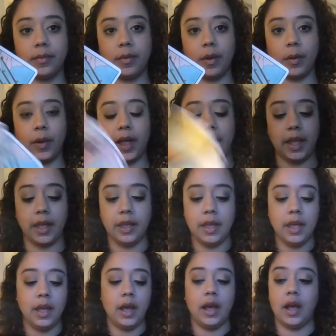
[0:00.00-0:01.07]
Okay.
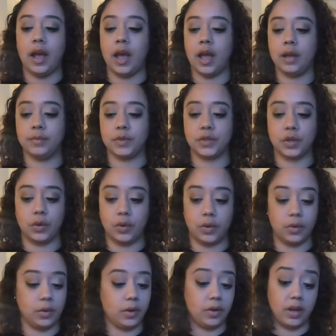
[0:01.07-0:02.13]

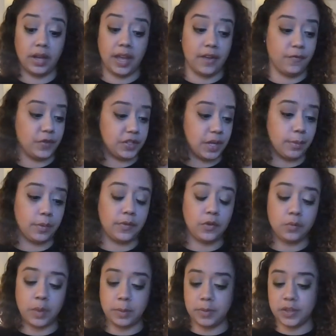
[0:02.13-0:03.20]
So again, for some of
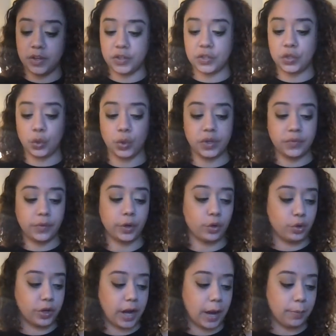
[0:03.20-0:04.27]
you, maybe there's a Taurus, Virgo,
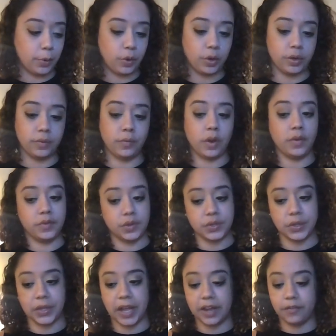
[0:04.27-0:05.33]
or Capricorn involved. There's
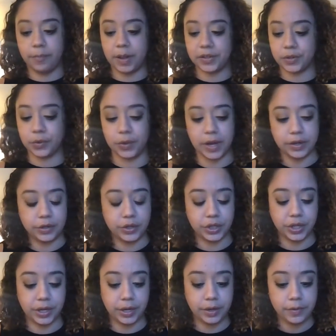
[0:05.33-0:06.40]
a lot of pentacle
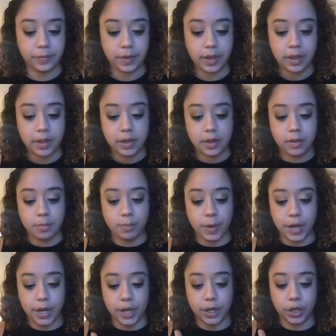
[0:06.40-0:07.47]
energy here,
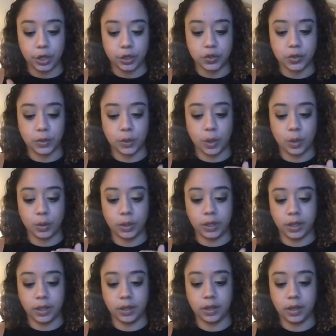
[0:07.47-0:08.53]
but you're
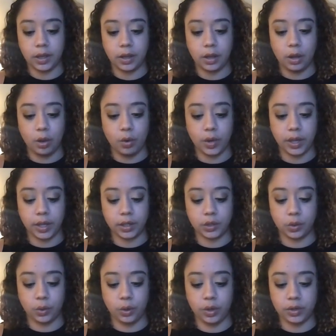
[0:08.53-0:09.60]
slowly going
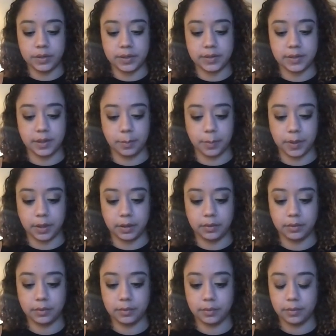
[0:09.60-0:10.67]
towards something.
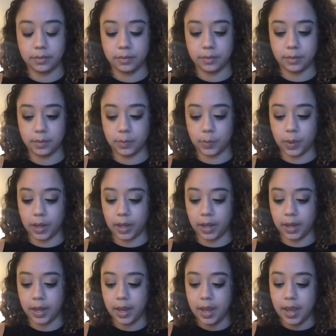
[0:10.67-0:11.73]
Okay.